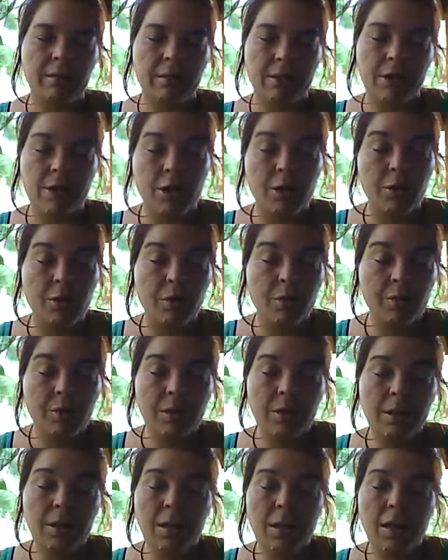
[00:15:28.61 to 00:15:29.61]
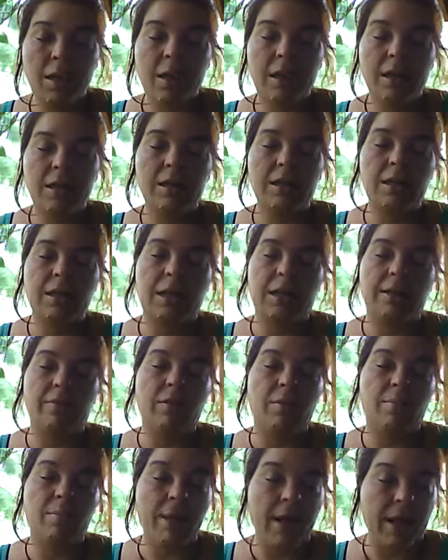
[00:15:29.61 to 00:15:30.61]
too, instead of
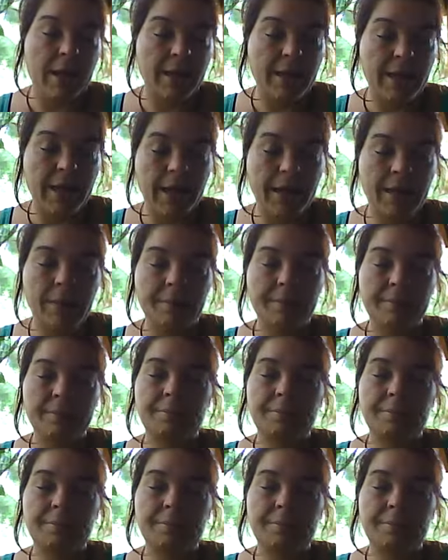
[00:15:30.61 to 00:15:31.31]
a bad day.